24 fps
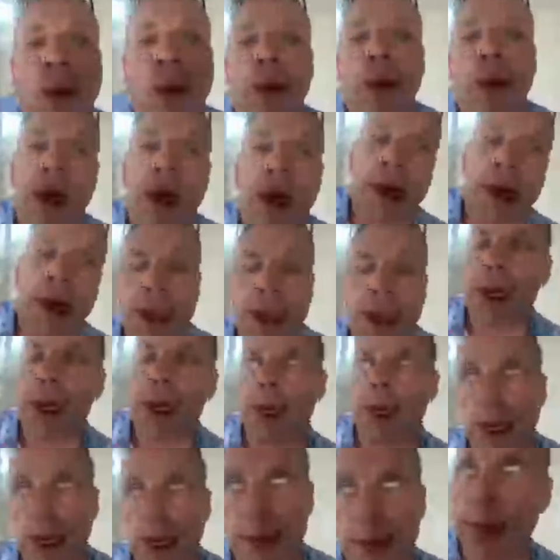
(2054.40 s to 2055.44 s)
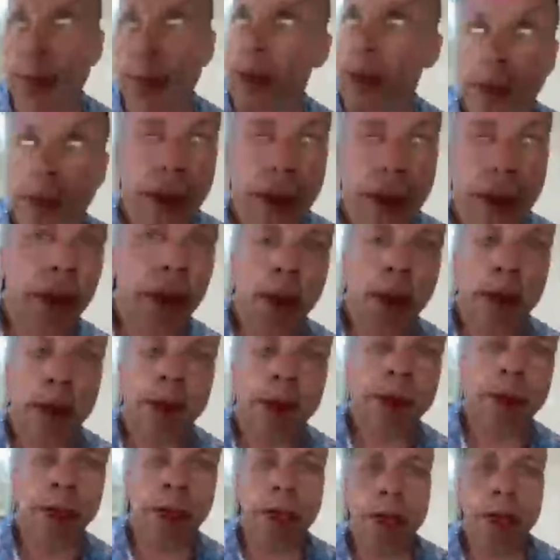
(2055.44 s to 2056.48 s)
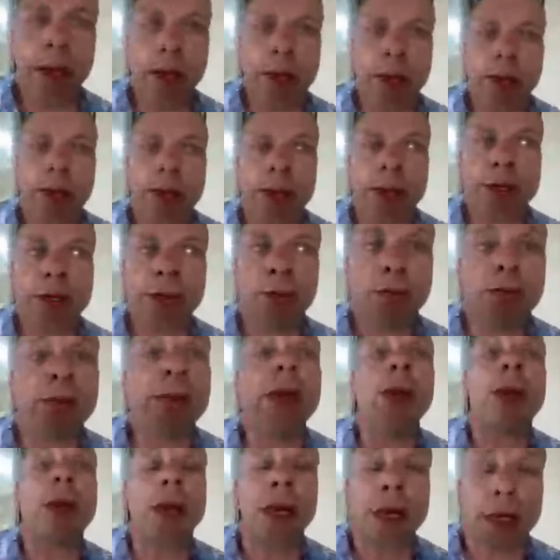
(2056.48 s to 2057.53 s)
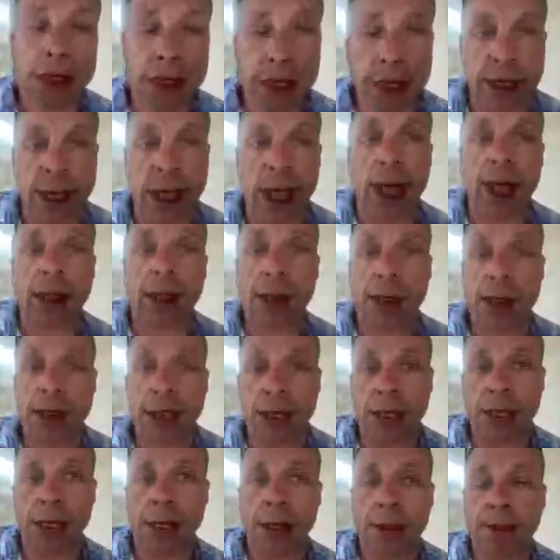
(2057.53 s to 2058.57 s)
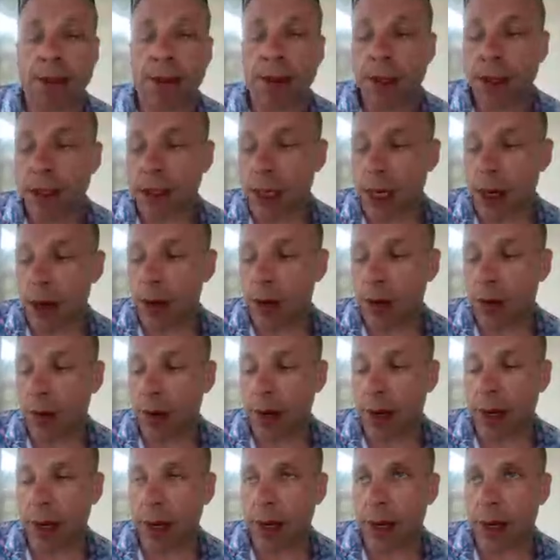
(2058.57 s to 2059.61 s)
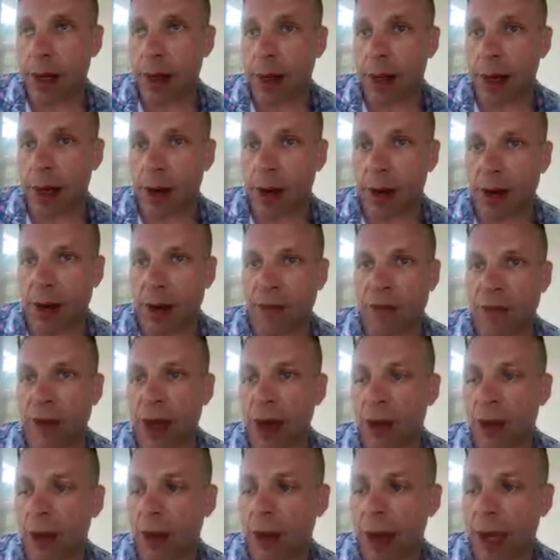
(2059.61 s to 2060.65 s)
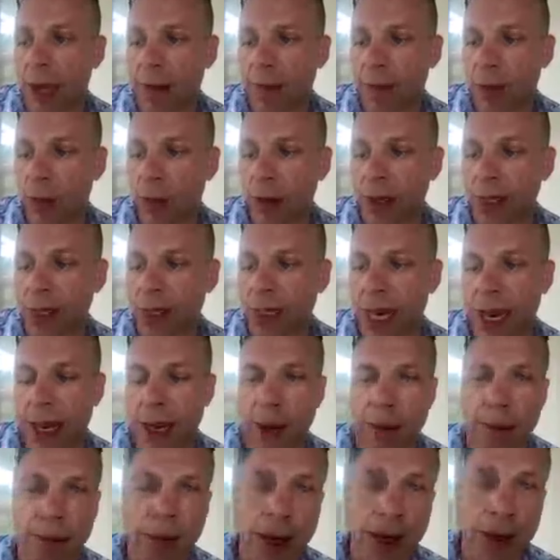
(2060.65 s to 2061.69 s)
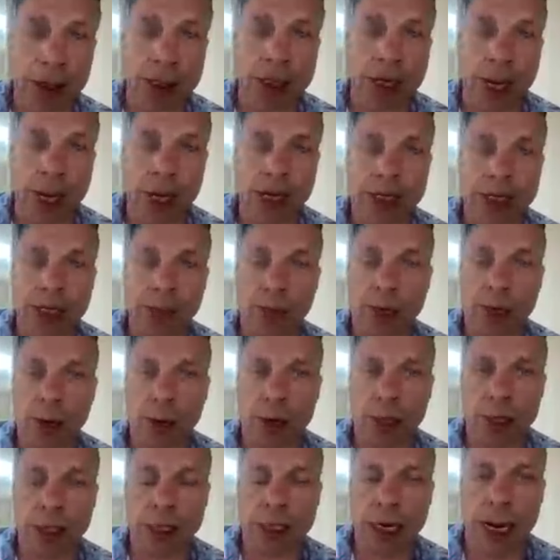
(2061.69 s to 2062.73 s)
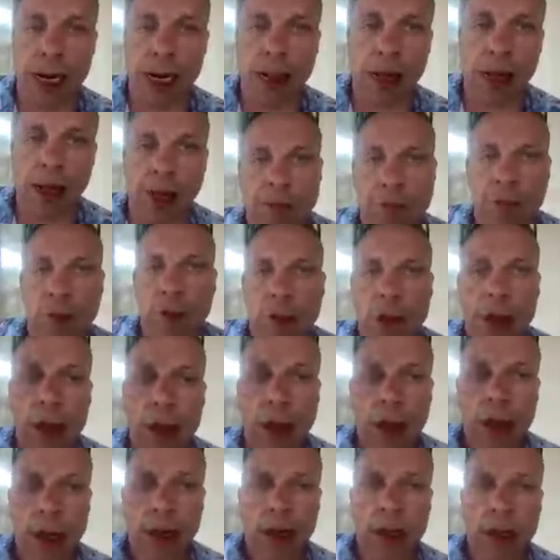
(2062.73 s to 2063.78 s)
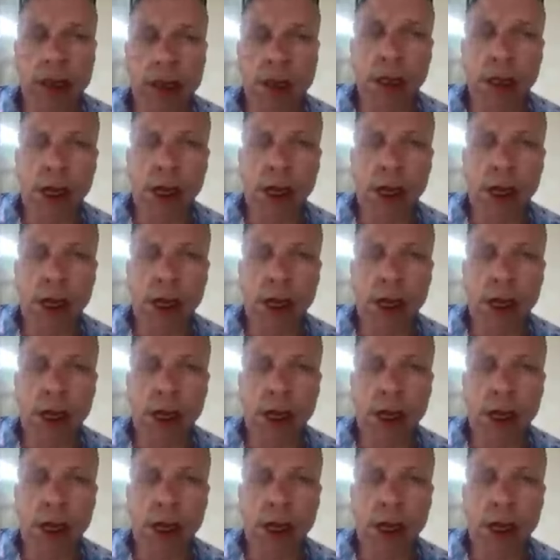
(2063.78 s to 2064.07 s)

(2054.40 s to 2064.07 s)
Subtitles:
money in hemp there's billions of dollars in hemp. So like on a federal level, we stand a better chance than we do on a state level. Because